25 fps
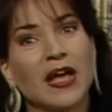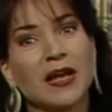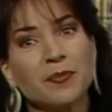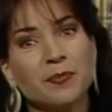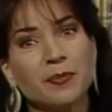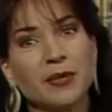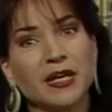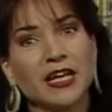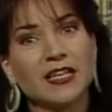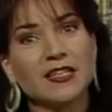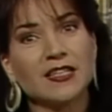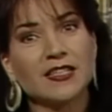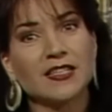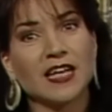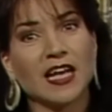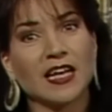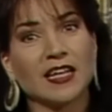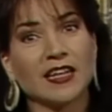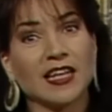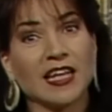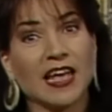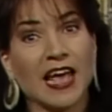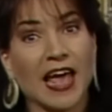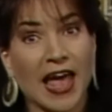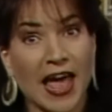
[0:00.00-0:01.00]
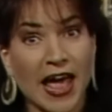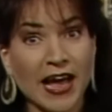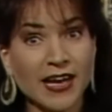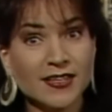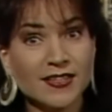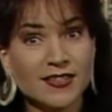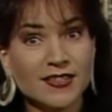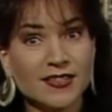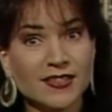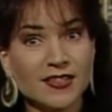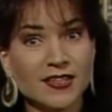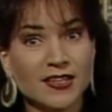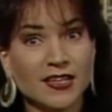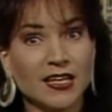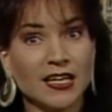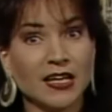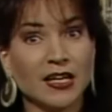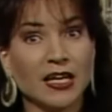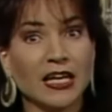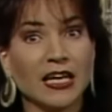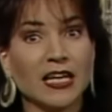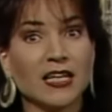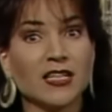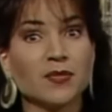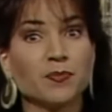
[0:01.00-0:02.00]
That means that the x
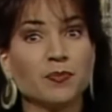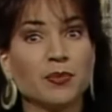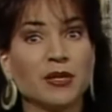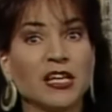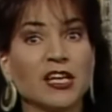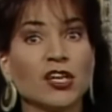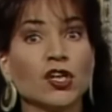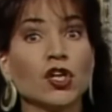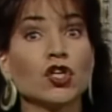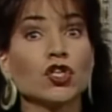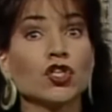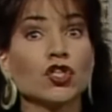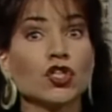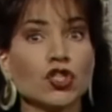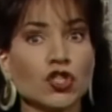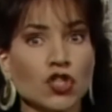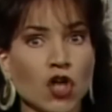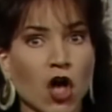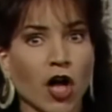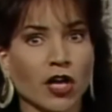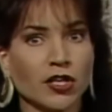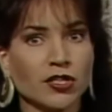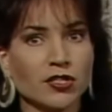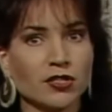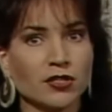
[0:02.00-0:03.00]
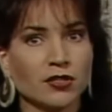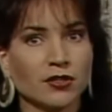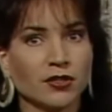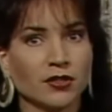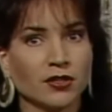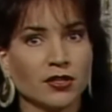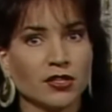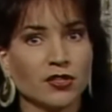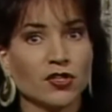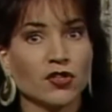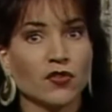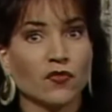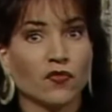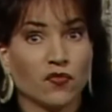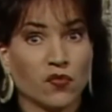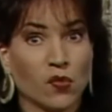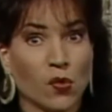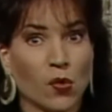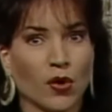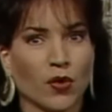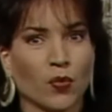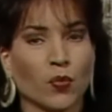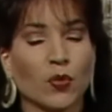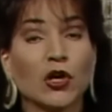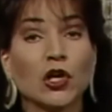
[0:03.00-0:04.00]
is being sought
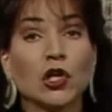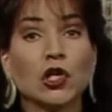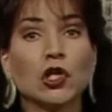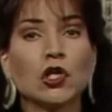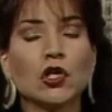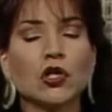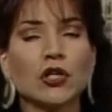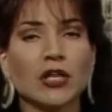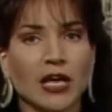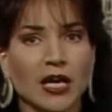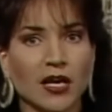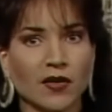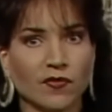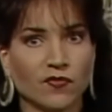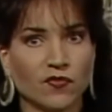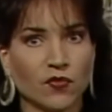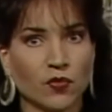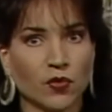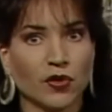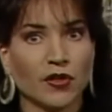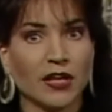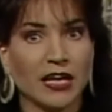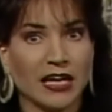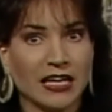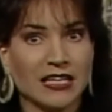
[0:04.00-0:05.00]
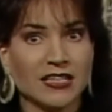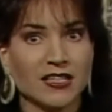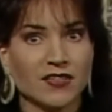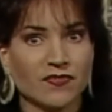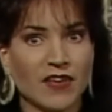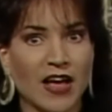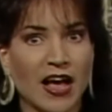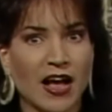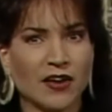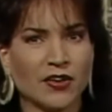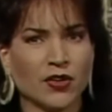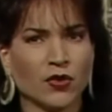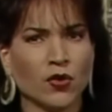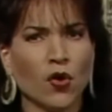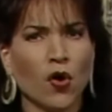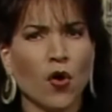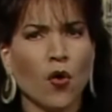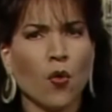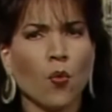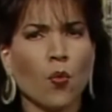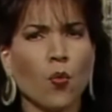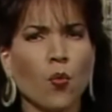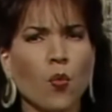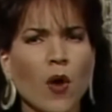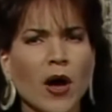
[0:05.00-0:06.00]
for. We're looking for its value.
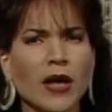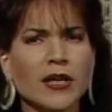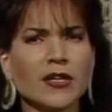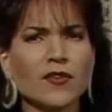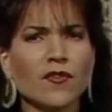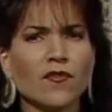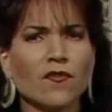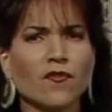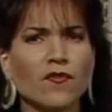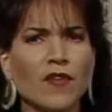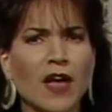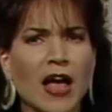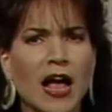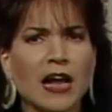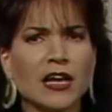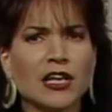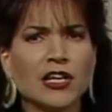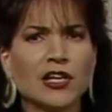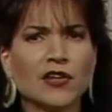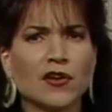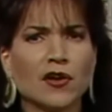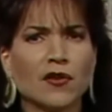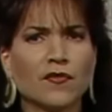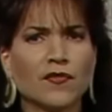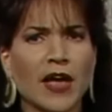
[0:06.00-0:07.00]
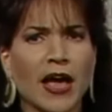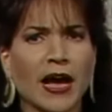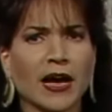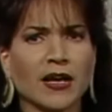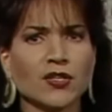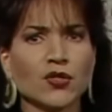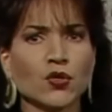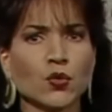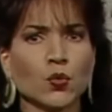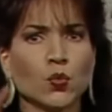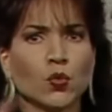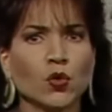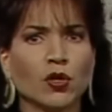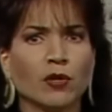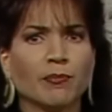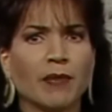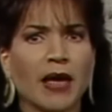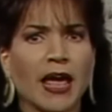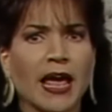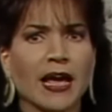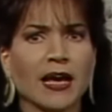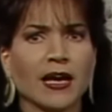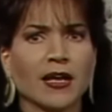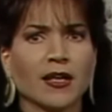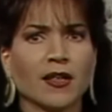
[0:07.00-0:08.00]
What value of x will
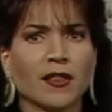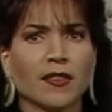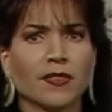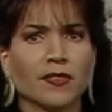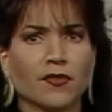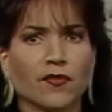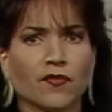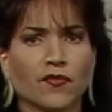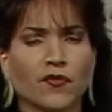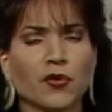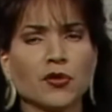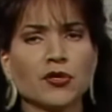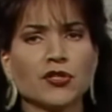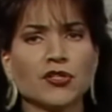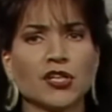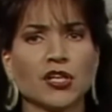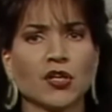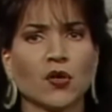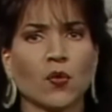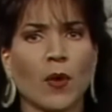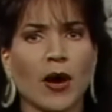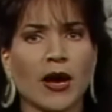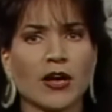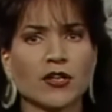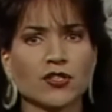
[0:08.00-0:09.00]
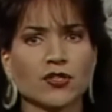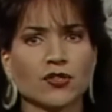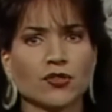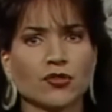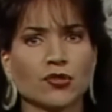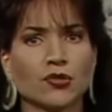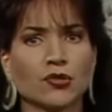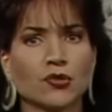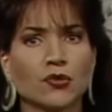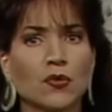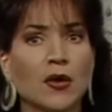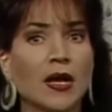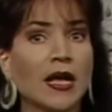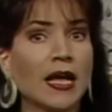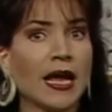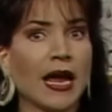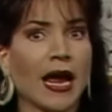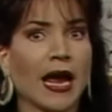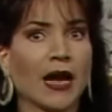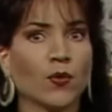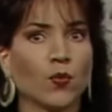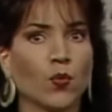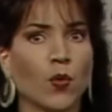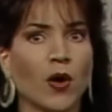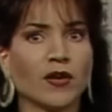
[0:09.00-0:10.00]
make the first equation true,
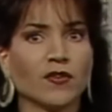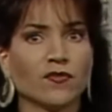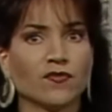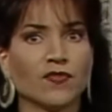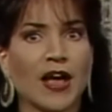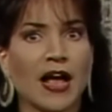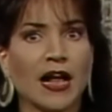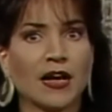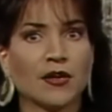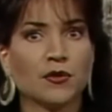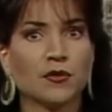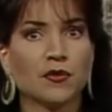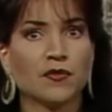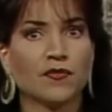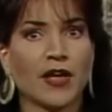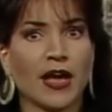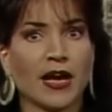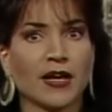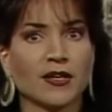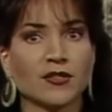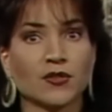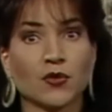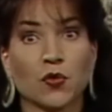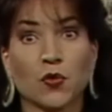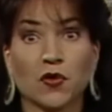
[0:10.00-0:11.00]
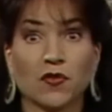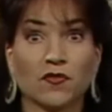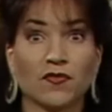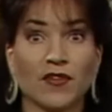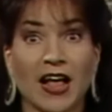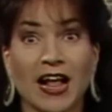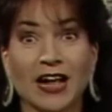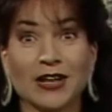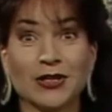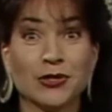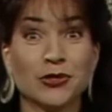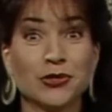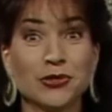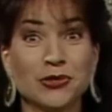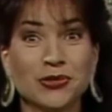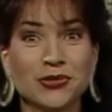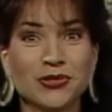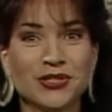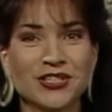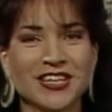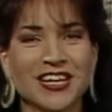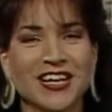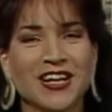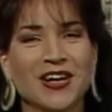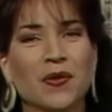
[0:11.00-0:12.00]
and what value of x or
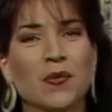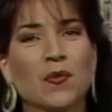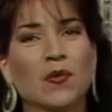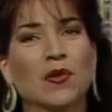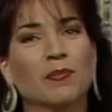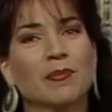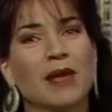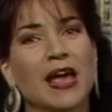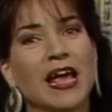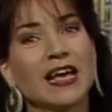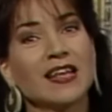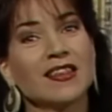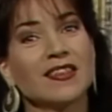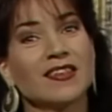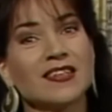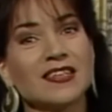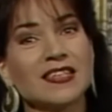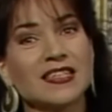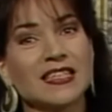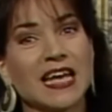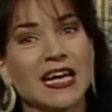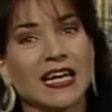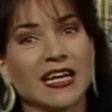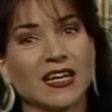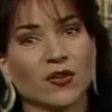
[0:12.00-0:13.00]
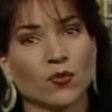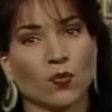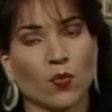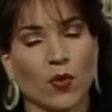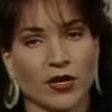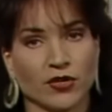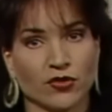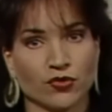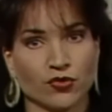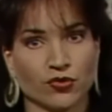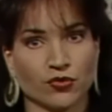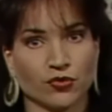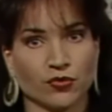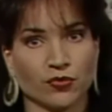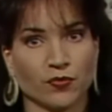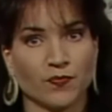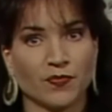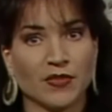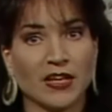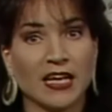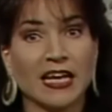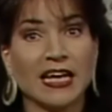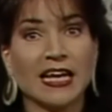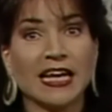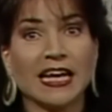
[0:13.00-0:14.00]
values will make the second one
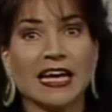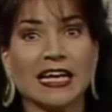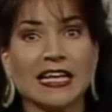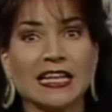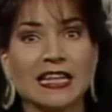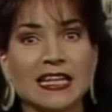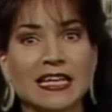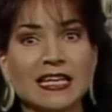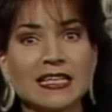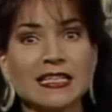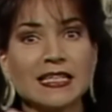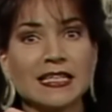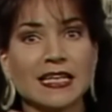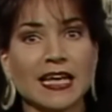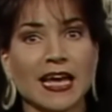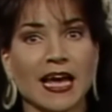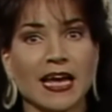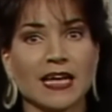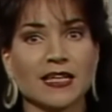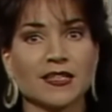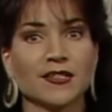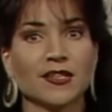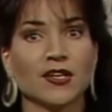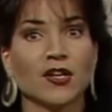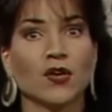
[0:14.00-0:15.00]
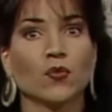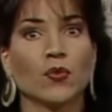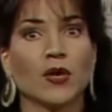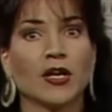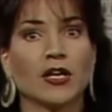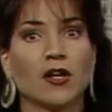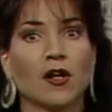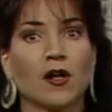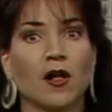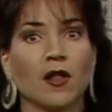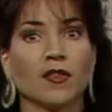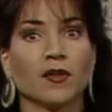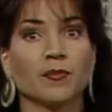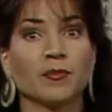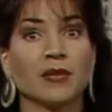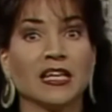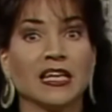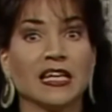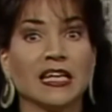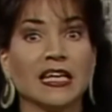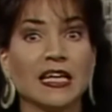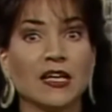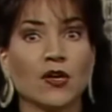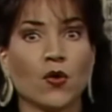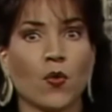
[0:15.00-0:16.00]
true? In this case, we call
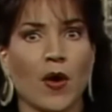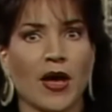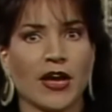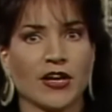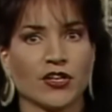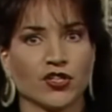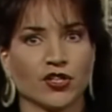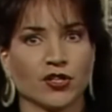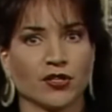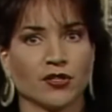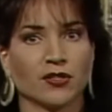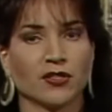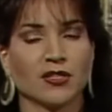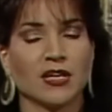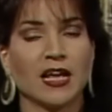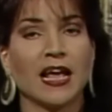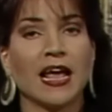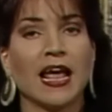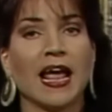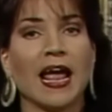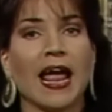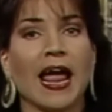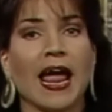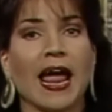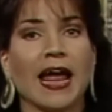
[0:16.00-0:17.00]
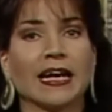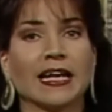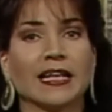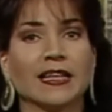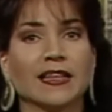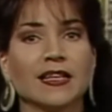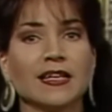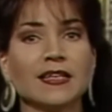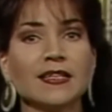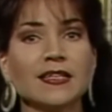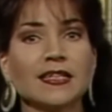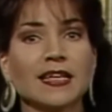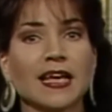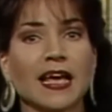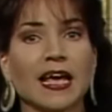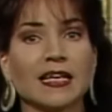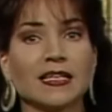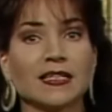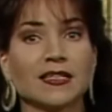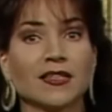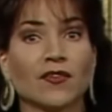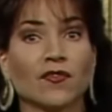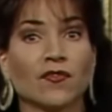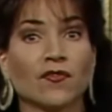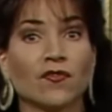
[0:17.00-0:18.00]
them equations. And in this
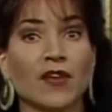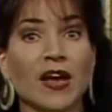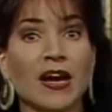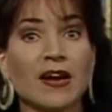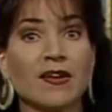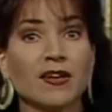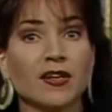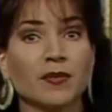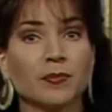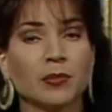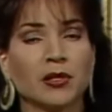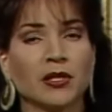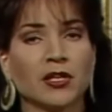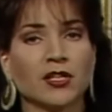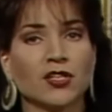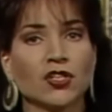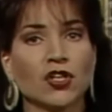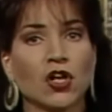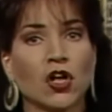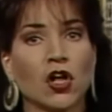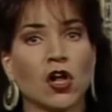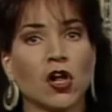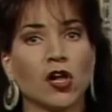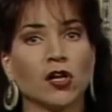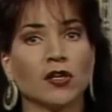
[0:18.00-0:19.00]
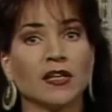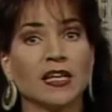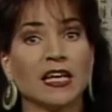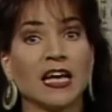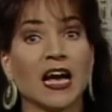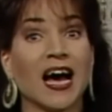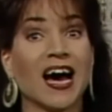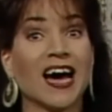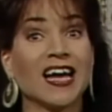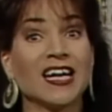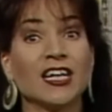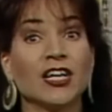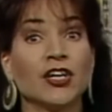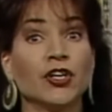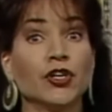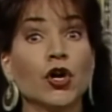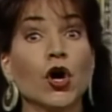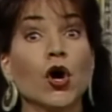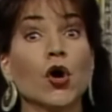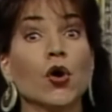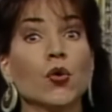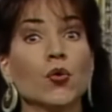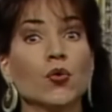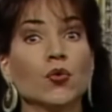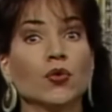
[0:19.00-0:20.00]
case, the variable is called the
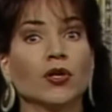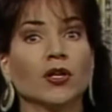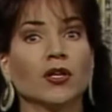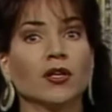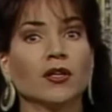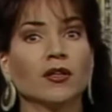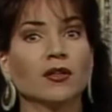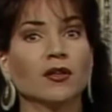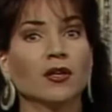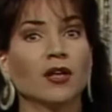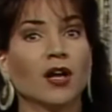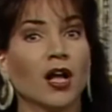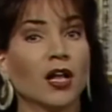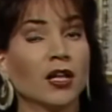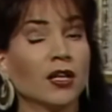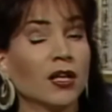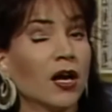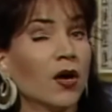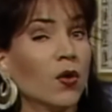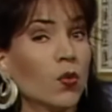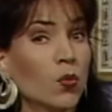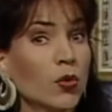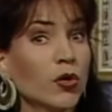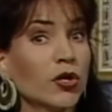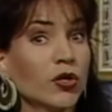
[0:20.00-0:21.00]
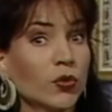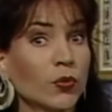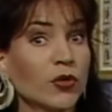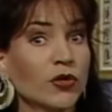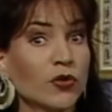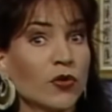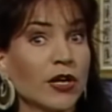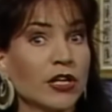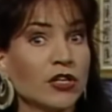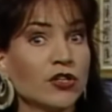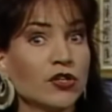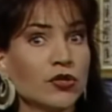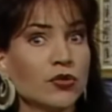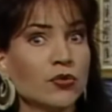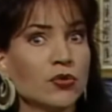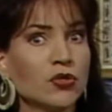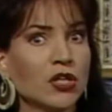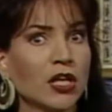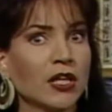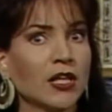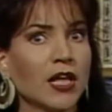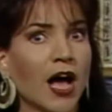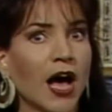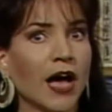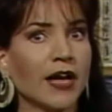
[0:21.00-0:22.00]
unknown, a word we're going to
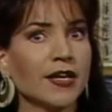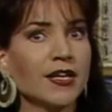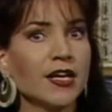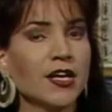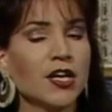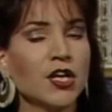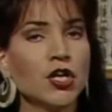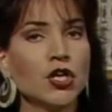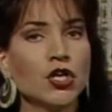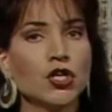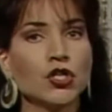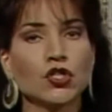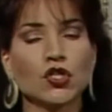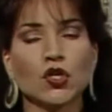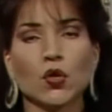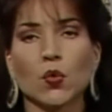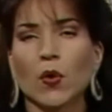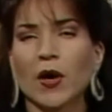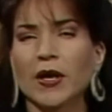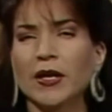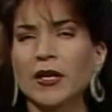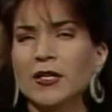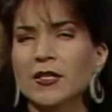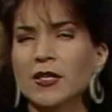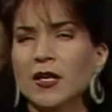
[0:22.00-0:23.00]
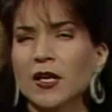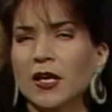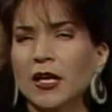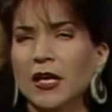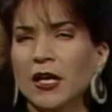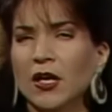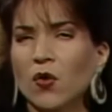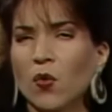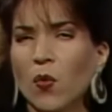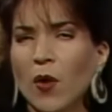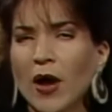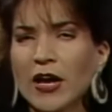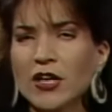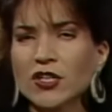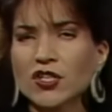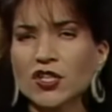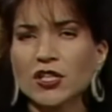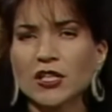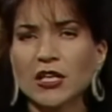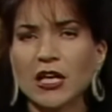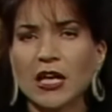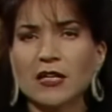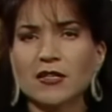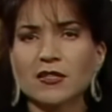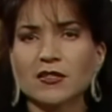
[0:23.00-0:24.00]
use a lot. So when an
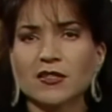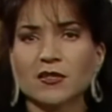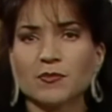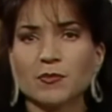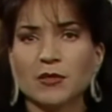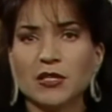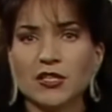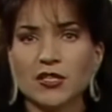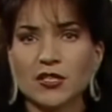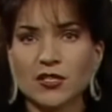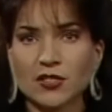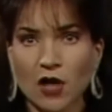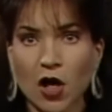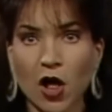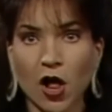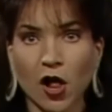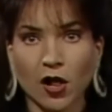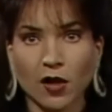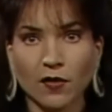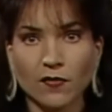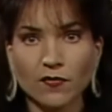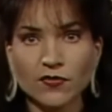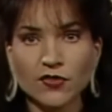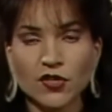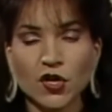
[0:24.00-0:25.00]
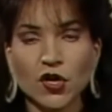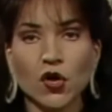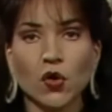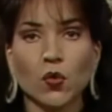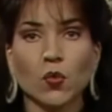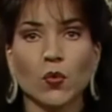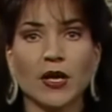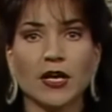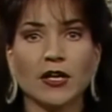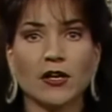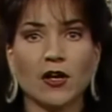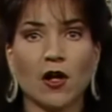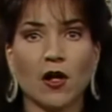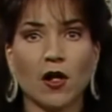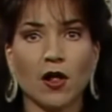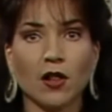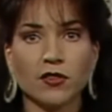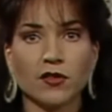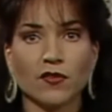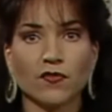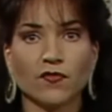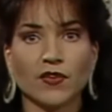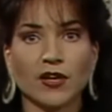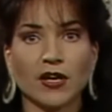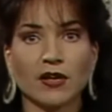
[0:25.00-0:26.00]
equation needs to be solved, we
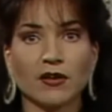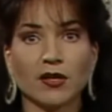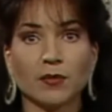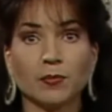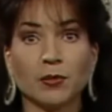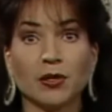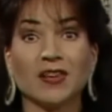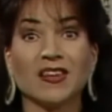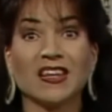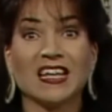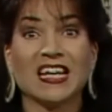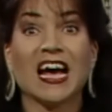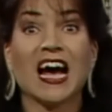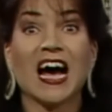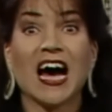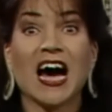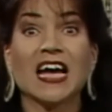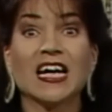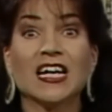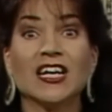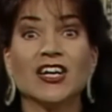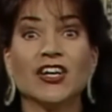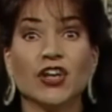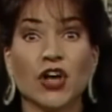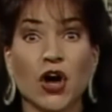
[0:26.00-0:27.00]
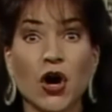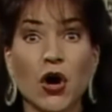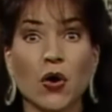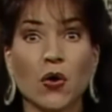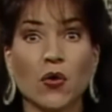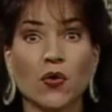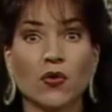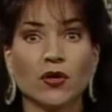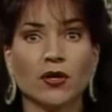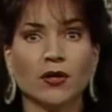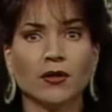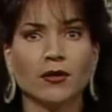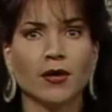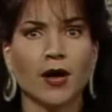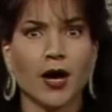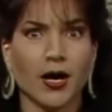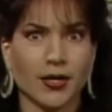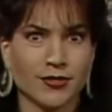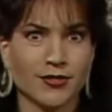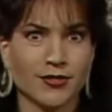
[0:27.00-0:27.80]
call the variable the unknown